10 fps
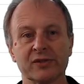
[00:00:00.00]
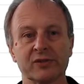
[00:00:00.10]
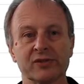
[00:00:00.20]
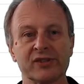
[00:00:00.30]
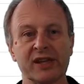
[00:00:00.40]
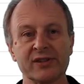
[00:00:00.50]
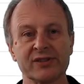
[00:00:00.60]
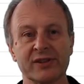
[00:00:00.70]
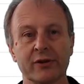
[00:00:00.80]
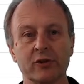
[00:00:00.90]

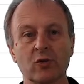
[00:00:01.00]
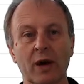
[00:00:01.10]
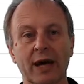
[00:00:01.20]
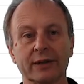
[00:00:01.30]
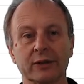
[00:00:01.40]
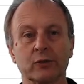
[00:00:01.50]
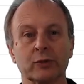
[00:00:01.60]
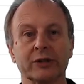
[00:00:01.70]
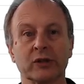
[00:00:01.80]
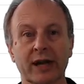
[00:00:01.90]
CS01,
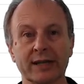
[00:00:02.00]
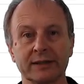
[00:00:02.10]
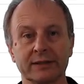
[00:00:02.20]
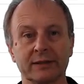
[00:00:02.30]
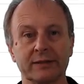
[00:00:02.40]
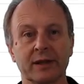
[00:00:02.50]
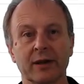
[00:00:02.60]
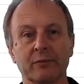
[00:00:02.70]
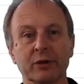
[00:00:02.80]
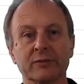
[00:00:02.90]
we create
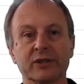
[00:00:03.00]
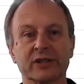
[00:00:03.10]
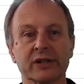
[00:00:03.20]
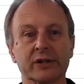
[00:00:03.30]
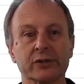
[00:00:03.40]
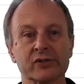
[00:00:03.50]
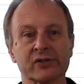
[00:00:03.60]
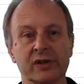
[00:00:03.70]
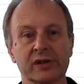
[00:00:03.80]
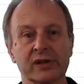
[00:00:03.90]
a bill of
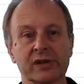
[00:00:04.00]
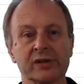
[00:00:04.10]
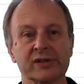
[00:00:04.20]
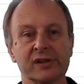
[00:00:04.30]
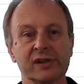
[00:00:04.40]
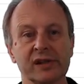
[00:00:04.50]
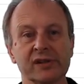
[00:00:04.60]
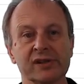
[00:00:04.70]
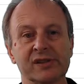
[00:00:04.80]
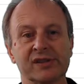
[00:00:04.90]
materials.
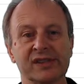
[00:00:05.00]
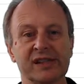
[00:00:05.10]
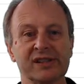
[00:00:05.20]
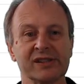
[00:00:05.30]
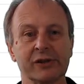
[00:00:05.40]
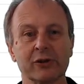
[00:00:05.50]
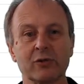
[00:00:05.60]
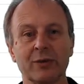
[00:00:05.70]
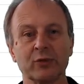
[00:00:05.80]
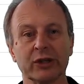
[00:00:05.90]

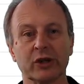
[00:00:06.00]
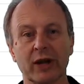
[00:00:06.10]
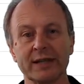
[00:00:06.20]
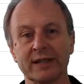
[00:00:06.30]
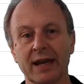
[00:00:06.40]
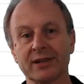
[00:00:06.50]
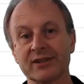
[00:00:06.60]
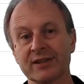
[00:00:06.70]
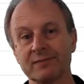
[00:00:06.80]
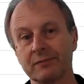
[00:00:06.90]
CS01, we create a
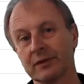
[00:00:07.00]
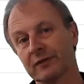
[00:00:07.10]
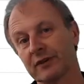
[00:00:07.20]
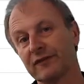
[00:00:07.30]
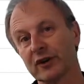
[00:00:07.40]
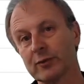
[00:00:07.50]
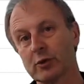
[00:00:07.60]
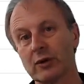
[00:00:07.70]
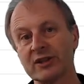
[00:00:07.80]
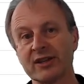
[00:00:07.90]

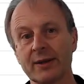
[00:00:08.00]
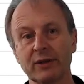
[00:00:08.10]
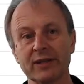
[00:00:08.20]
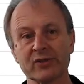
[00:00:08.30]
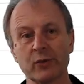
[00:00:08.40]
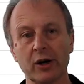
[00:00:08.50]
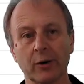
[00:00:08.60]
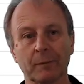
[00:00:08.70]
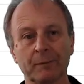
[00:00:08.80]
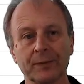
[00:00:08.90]
configurable assembly as
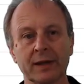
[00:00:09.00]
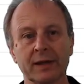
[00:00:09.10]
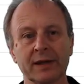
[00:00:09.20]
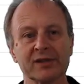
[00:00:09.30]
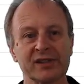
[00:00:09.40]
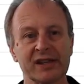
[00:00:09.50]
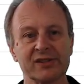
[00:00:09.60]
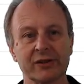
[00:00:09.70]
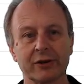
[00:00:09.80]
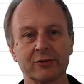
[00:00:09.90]
well.
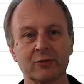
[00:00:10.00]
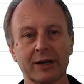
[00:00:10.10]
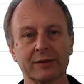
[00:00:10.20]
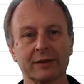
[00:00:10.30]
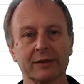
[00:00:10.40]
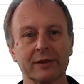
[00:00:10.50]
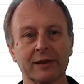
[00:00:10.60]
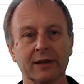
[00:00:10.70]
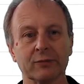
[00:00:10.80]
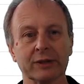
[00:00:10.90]
CS01,
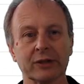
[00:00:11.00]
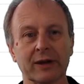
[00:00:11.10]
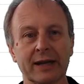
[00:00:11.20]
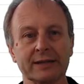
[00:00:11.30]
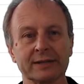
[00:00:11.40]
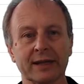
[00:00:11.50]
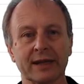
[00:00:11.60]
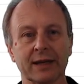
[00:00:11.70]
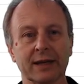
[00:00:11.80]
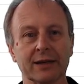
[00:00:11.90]
we create,
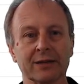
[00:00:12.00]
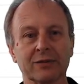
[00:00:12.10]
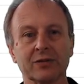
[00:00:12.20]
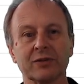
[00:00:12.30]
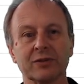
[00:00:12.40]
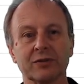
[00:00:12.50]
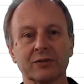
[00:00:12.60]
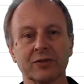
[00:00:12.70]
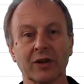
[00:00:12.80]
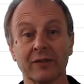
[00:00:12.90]

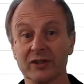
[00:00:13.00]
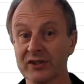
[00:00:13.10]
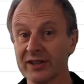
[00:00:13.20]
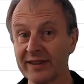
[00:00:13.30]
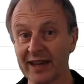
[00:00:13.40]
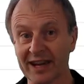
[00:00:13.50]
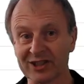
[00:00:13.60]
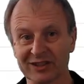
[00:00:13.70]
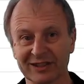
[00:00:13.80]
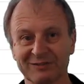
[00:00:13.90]
I've just said that
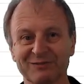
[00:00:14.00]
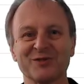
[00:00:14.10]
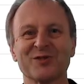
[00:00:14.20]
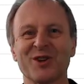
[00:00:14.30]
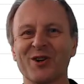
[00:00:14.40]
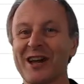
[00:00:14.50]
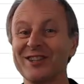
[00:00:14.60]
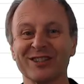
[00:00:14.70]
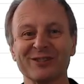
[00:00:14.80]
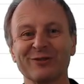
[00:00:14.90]
actually. So
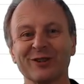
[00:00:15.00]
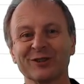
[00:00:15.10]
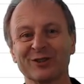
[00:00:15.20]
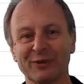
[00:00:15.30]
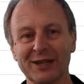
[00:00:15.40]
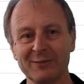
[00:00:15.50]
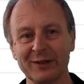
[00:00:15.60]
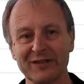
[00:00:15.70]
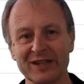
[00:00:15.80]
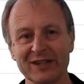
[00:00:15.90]
actually we're on to
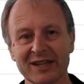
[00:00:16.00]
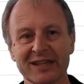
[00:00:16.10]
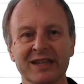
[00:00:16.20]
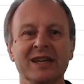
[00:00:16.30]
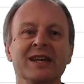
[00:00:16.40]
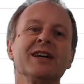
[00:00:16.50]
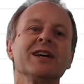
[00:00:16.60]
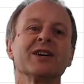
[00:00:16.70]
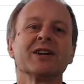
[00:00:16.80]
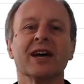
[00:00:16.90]
PMEVC,
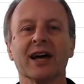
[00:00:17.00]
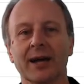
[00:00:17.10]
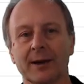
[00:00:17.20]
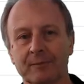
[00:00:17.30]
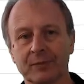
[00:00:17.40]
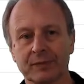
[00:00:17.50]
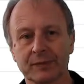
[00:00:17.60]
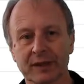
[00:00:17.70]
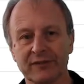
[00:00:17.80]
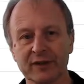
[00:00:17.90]

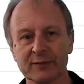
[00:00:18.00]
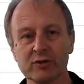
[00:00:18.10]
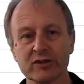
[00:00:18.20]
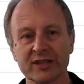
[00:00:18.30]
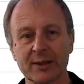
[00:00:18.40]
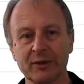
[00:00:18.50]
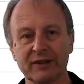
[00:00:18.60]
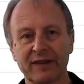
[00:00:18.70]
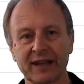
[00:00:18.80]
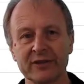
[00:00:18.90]
configurable assembly
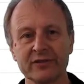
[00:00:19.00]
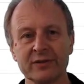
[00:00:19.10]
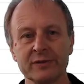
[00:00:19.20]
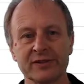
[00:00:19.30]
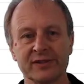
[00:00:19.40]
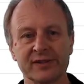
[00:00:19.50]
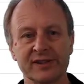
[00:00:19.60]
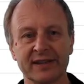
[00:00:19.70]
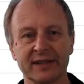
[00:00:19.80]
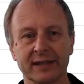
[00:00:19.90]
value
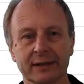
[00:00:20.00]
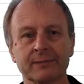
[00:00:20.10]
setting.